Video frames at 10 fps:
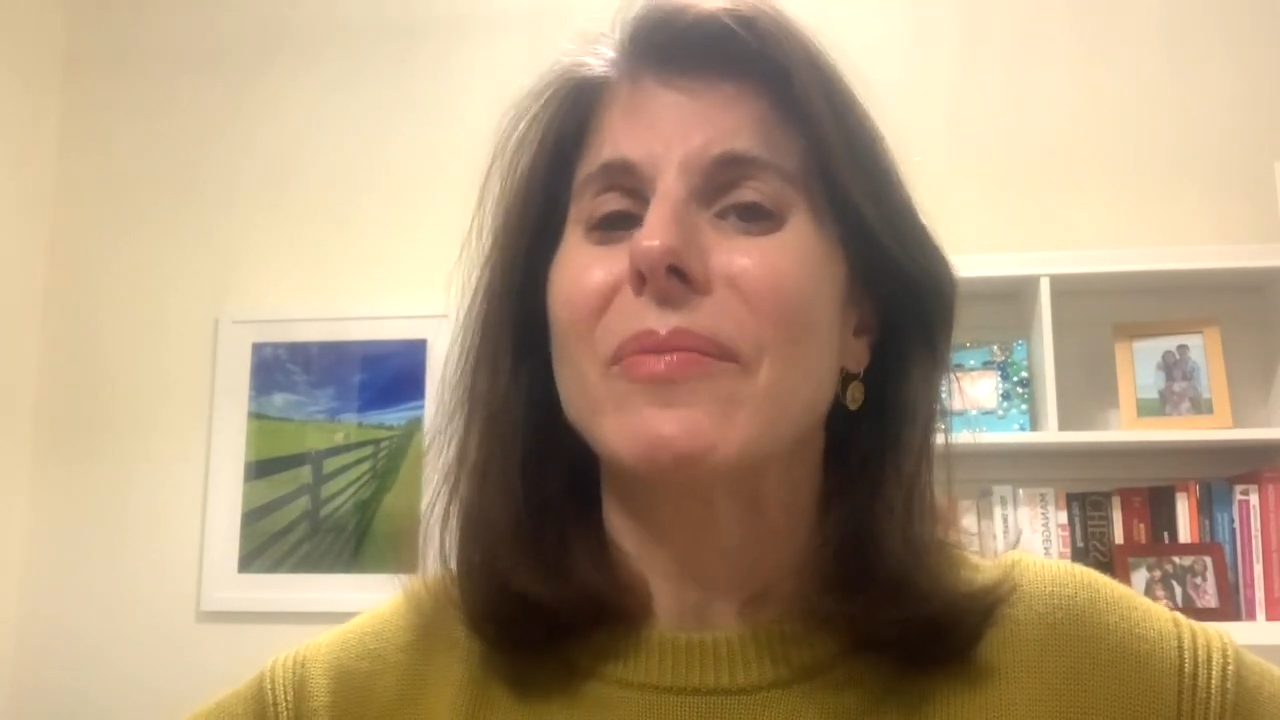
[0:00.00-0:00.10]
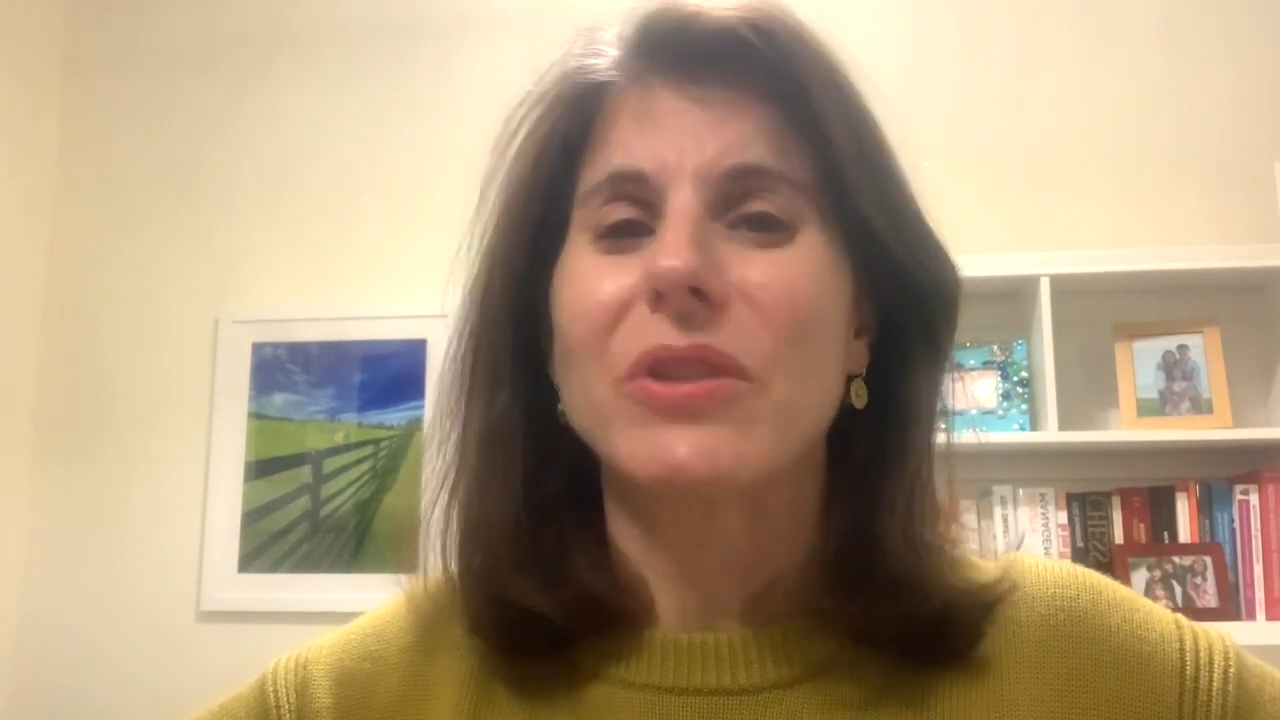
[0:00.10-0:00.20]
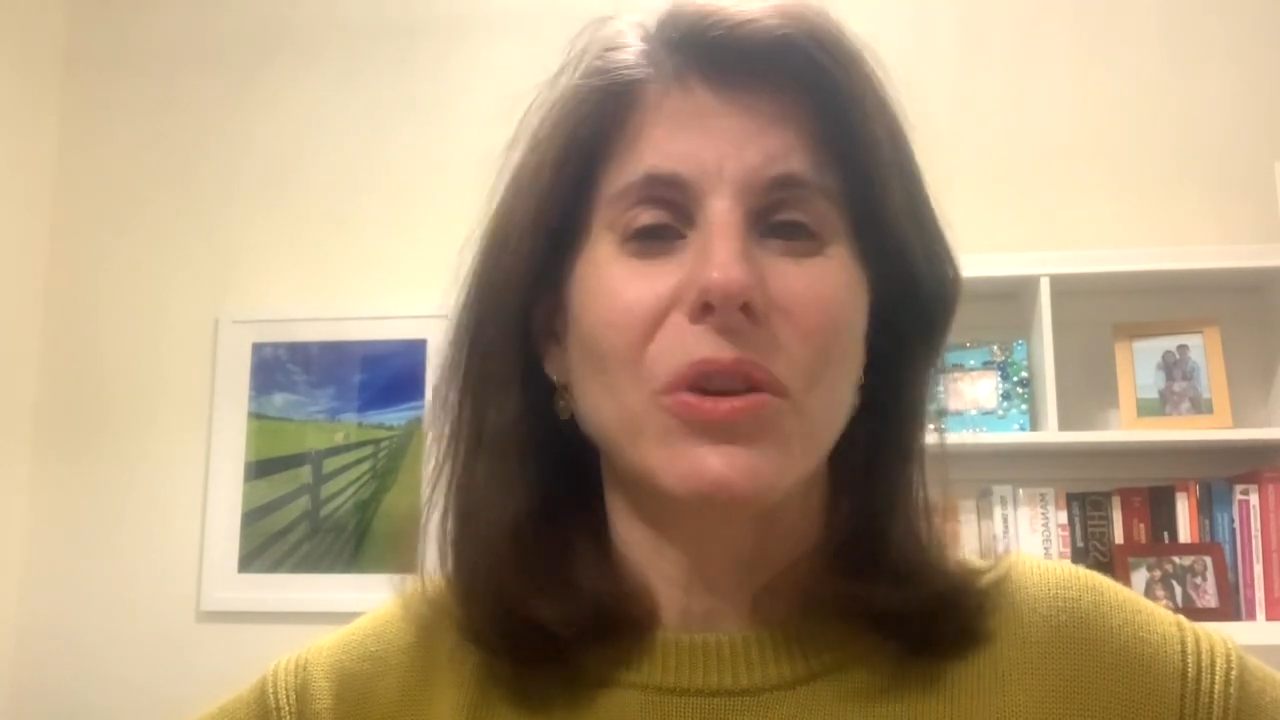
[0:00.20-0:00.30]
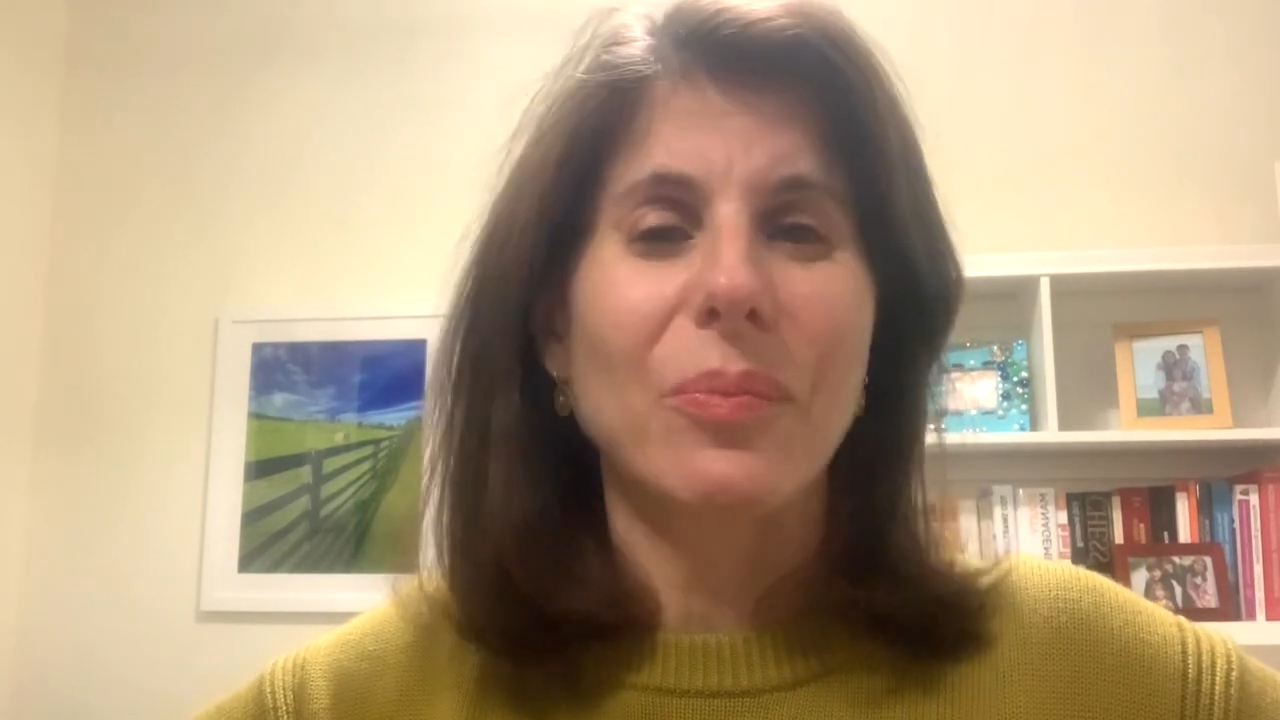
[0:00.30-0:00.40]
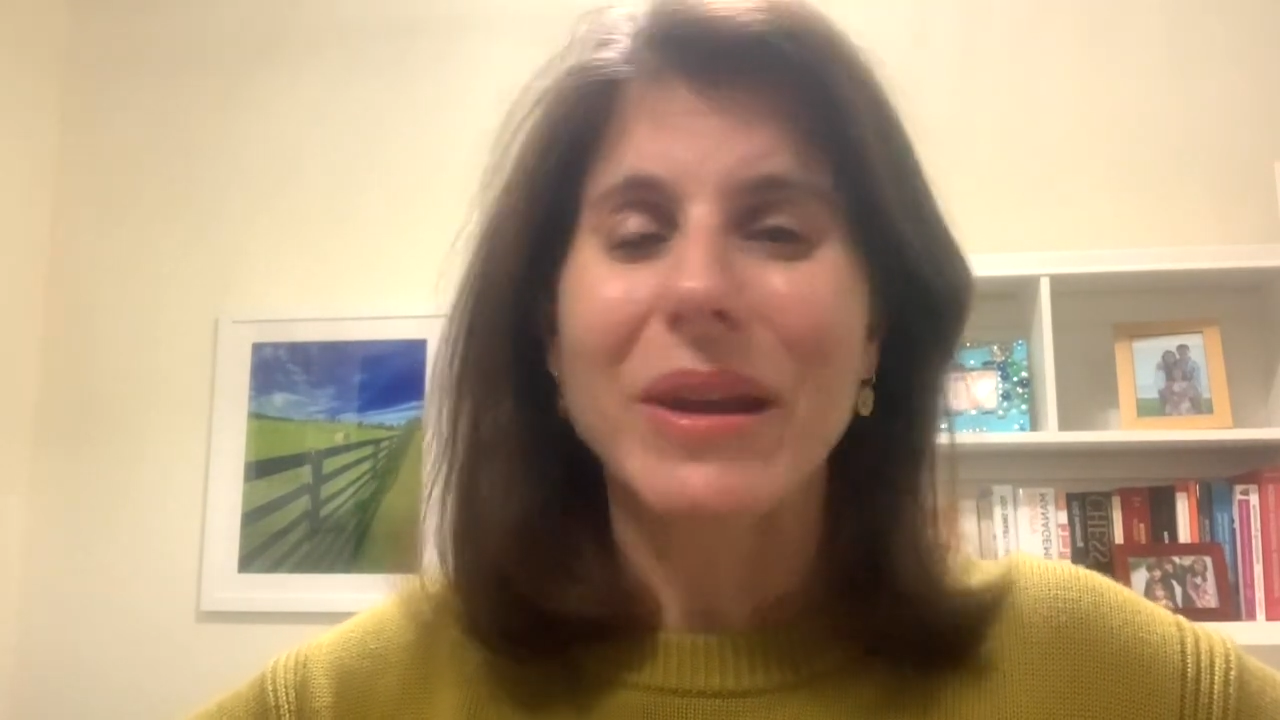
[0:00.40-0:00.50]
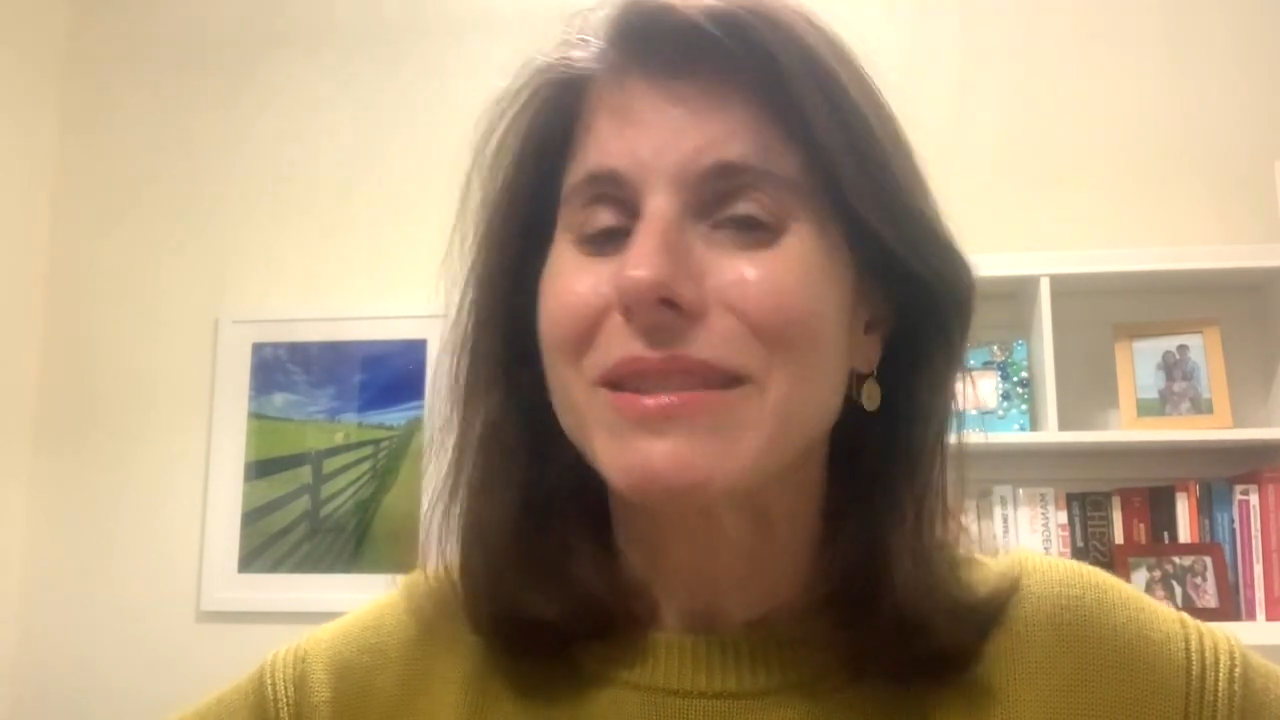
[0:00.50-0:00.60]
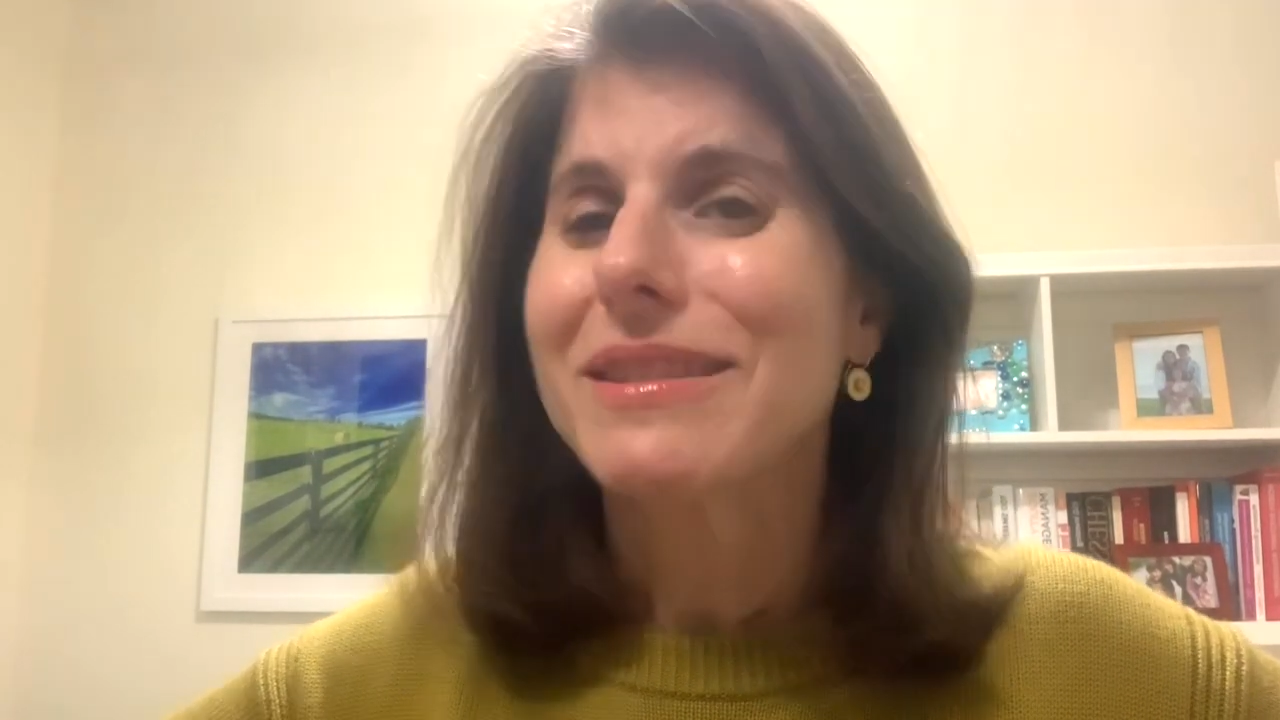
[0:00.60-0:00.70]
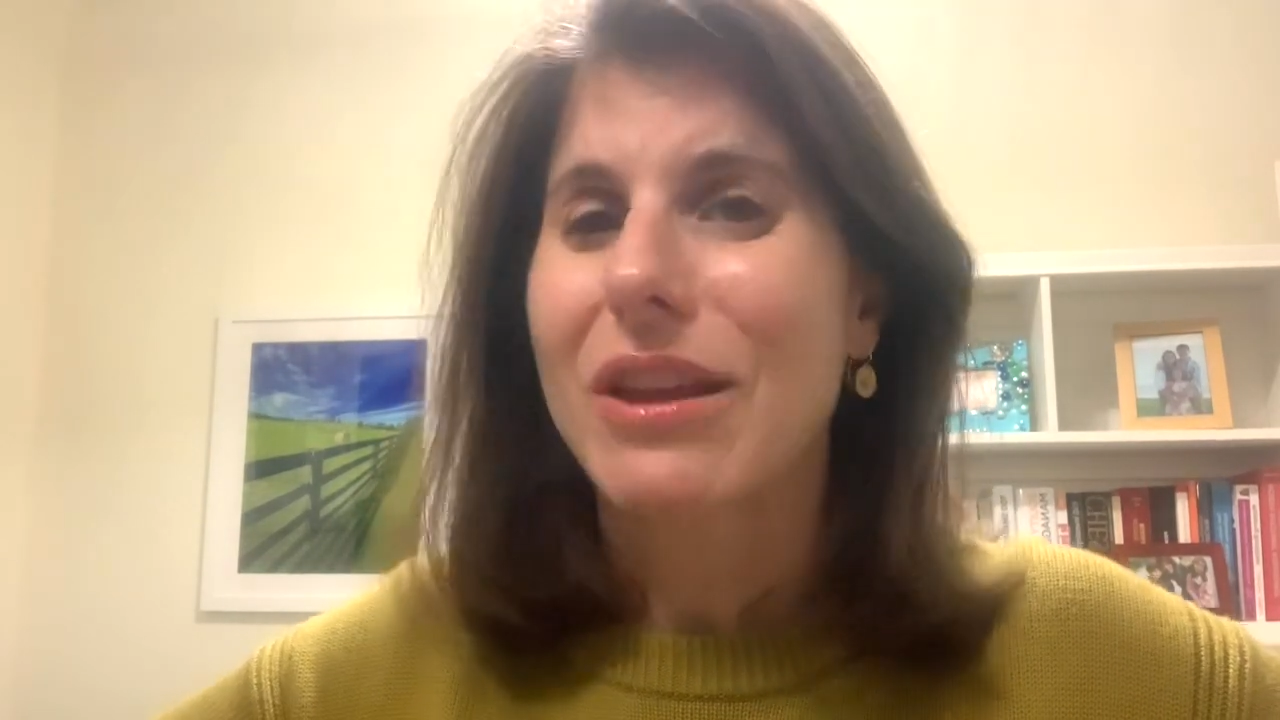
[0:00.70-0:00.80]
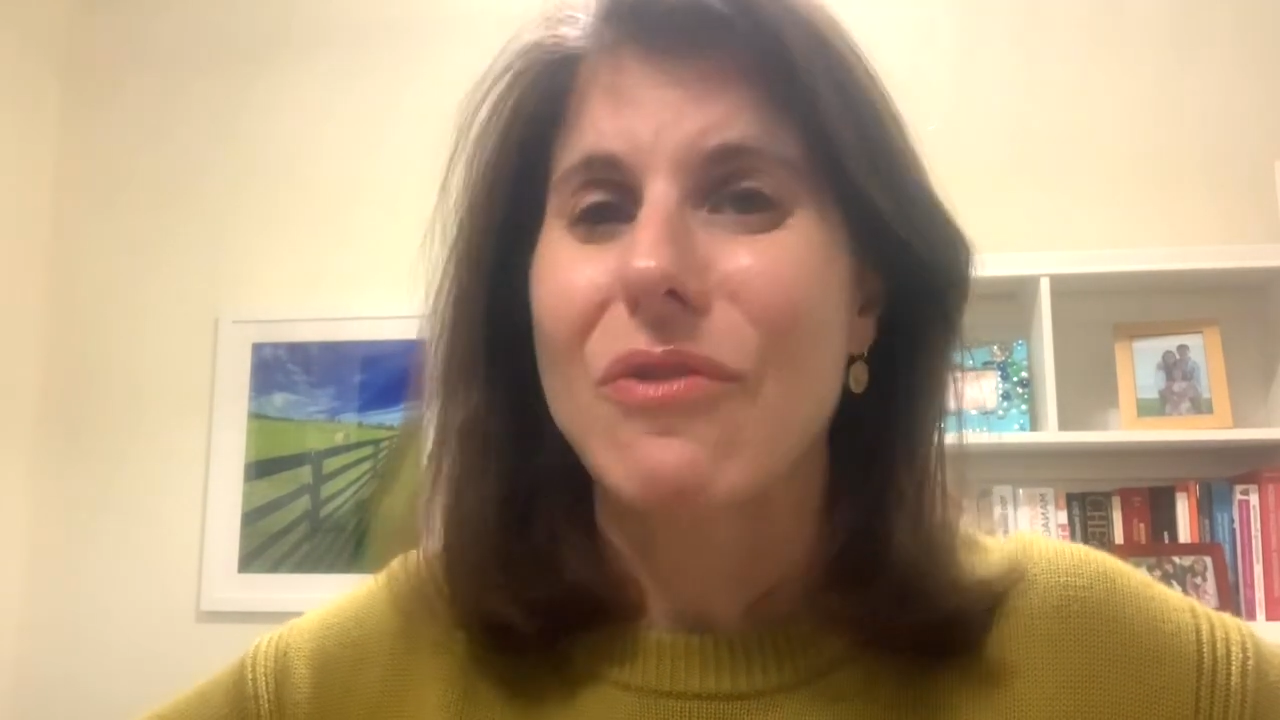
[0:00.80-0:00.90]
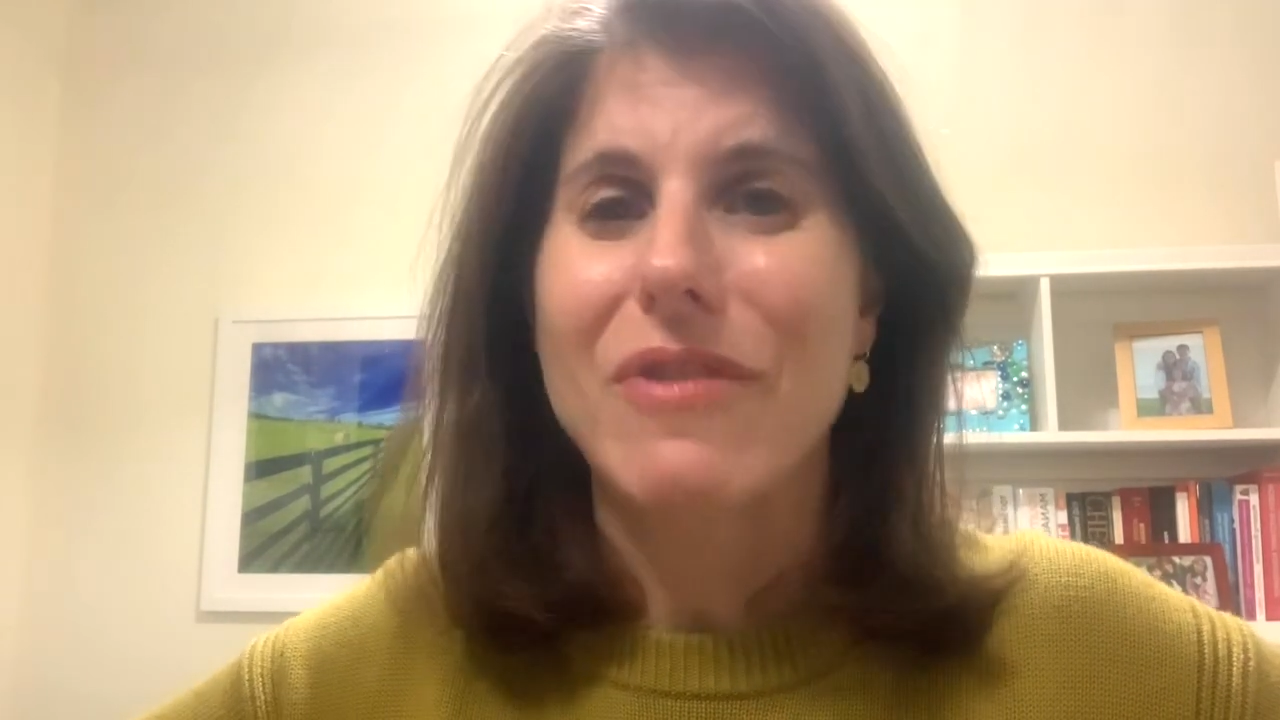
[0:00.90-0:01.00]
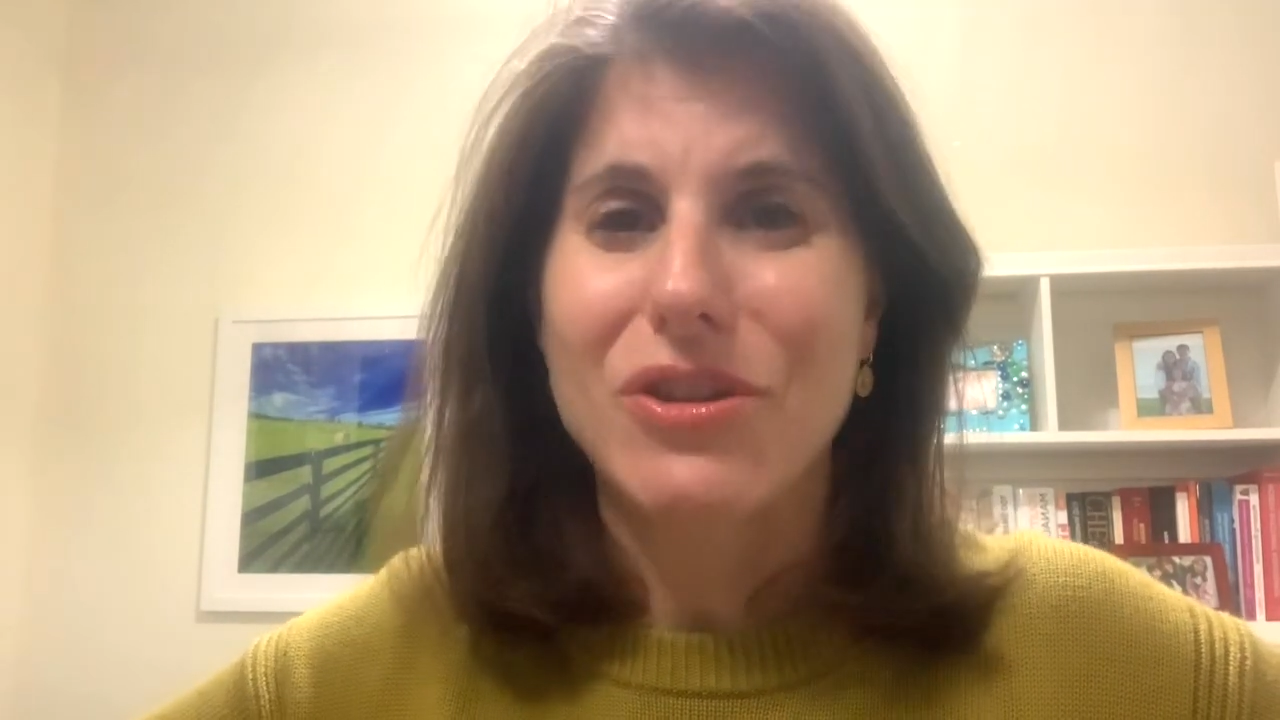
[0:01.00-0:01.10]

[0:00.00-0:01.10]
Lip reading: to your best self